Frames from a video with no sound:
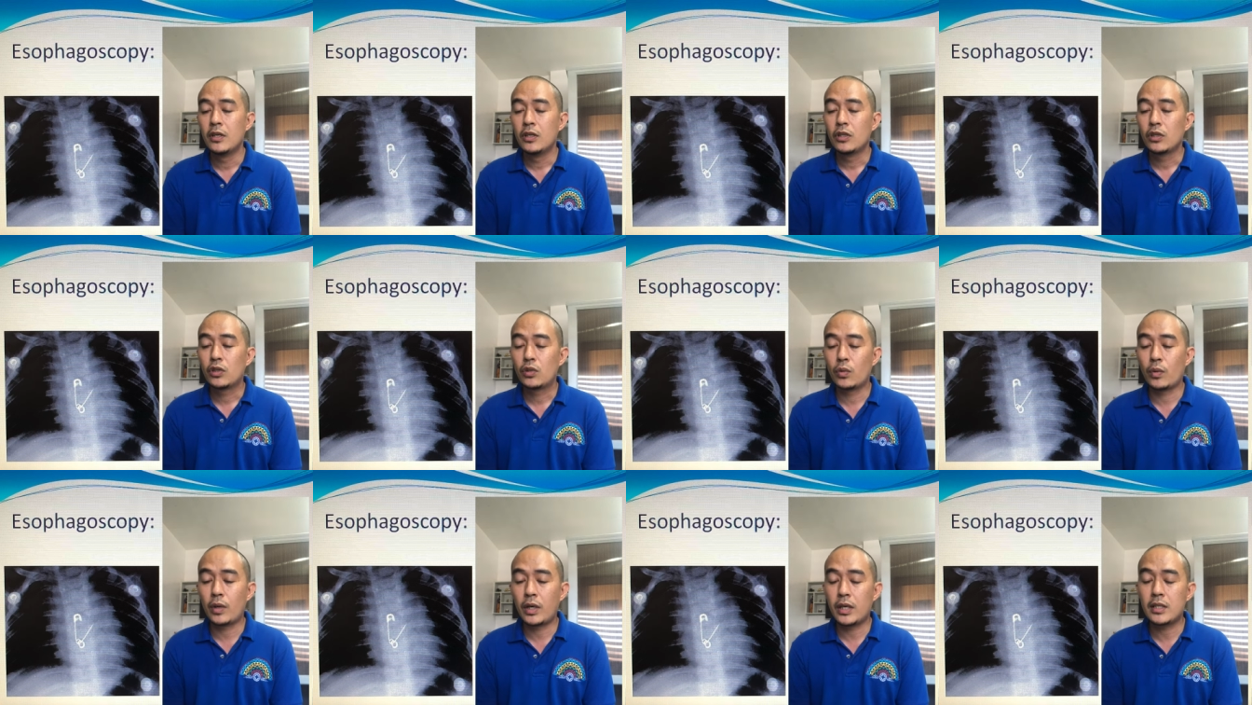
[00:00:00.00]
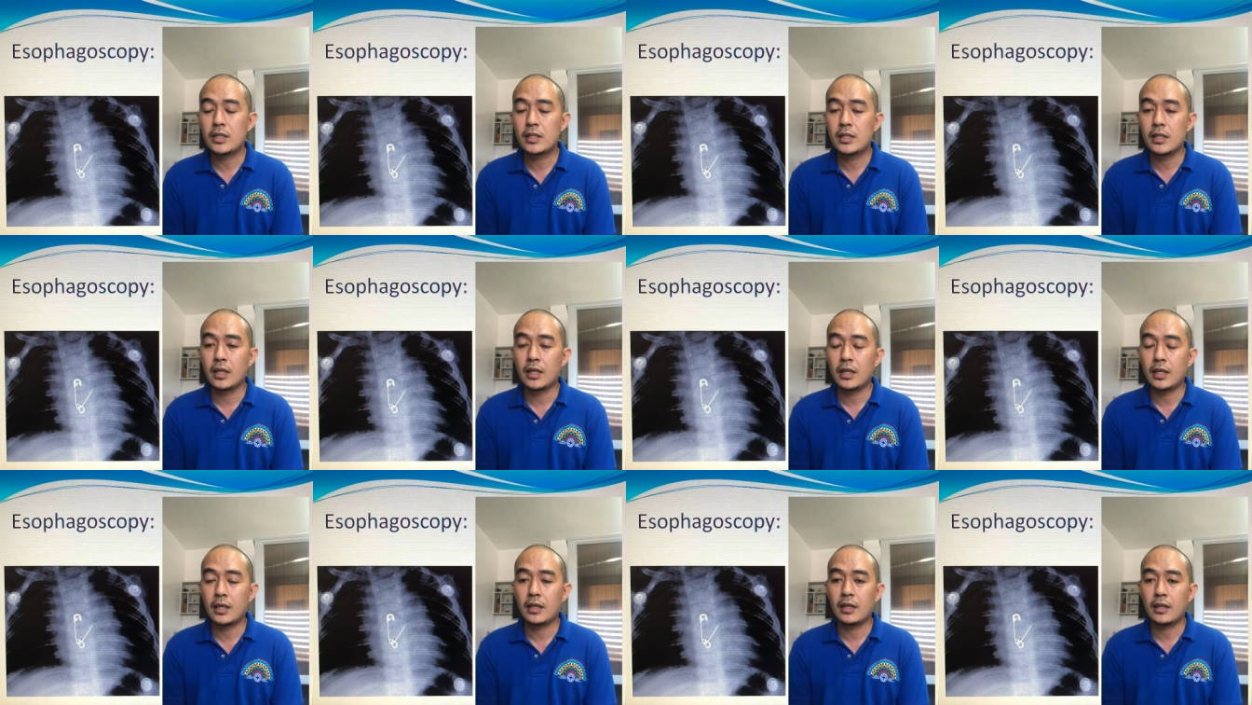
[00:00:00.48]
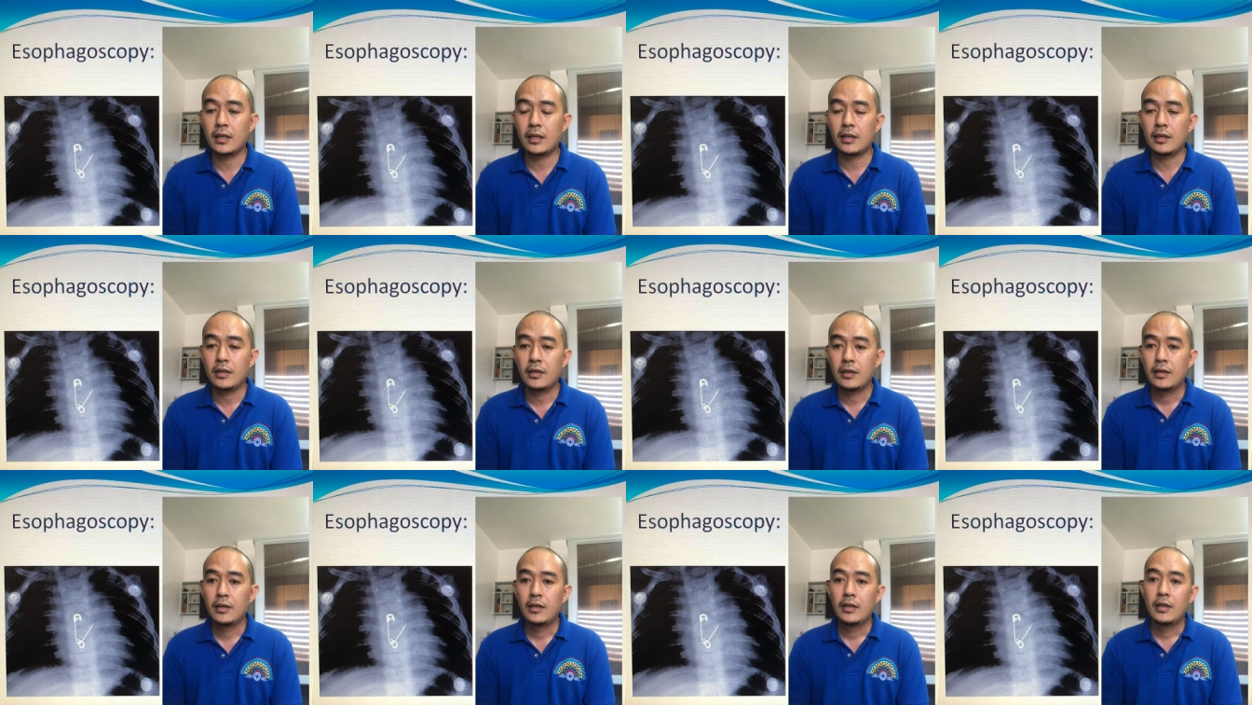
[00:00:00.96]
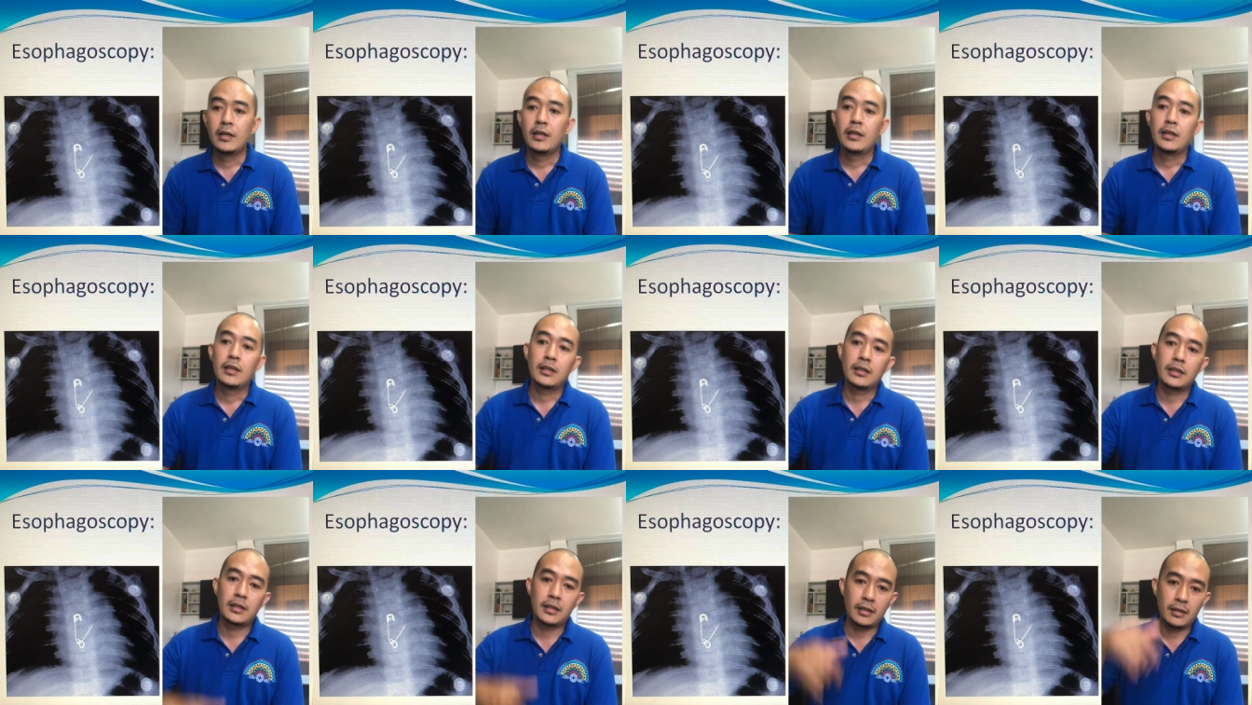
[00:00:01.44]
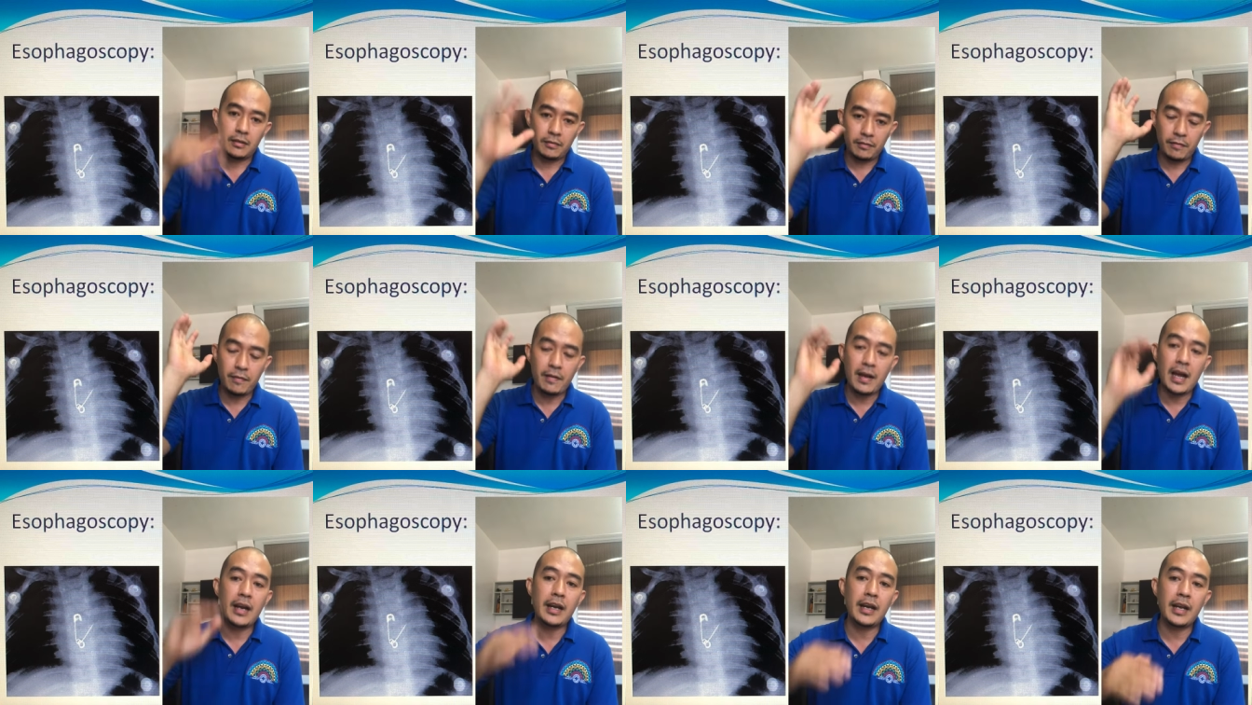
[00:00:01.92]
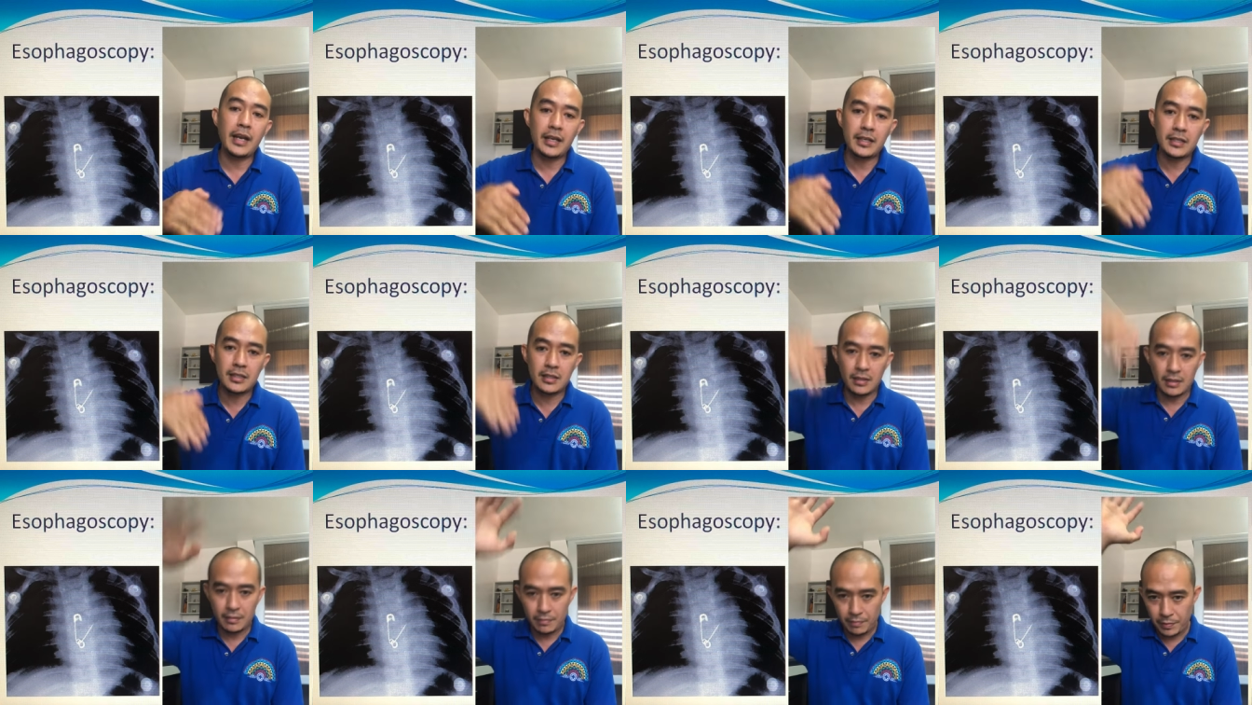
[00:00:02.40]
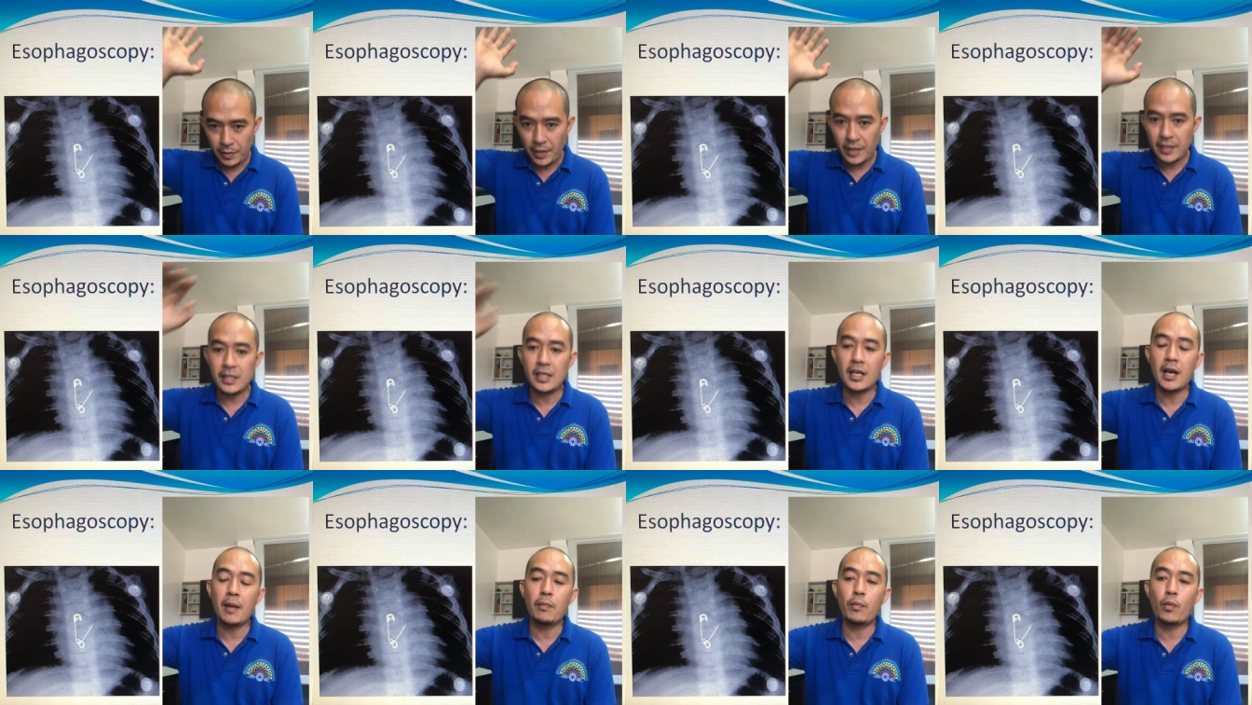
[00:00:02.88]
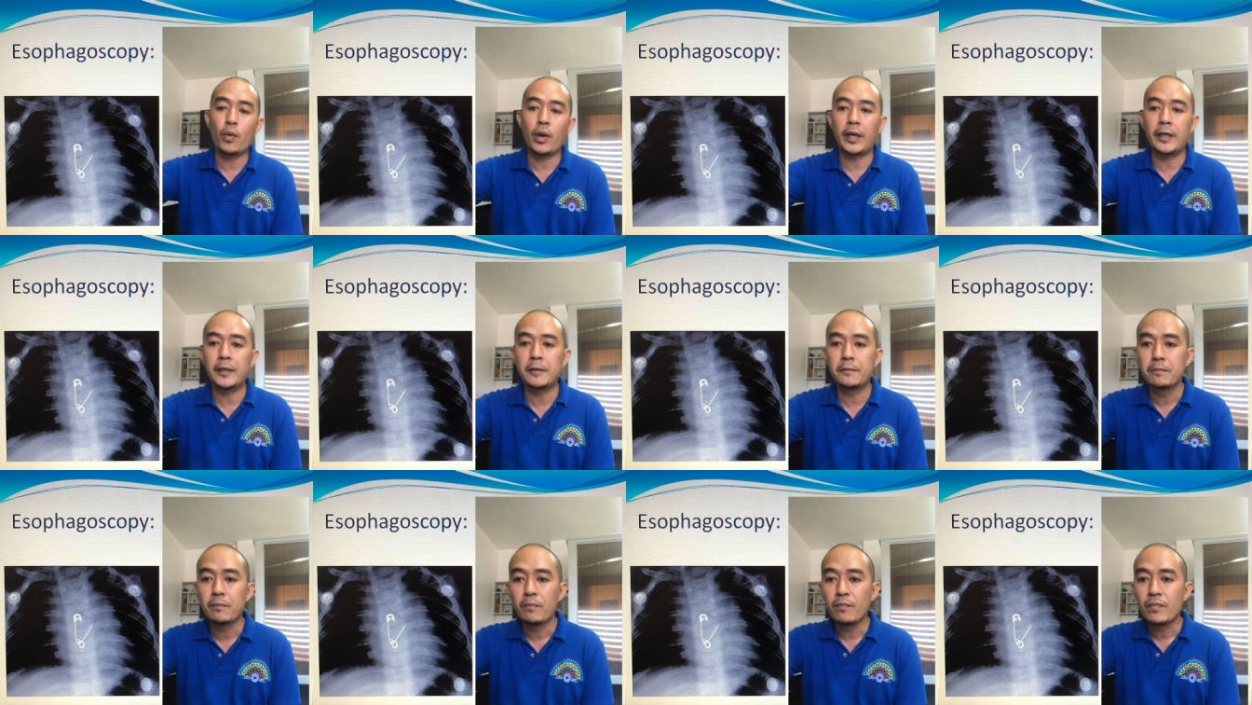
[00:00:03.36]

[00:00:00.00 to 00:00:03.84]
towards the pharynx, facing upward.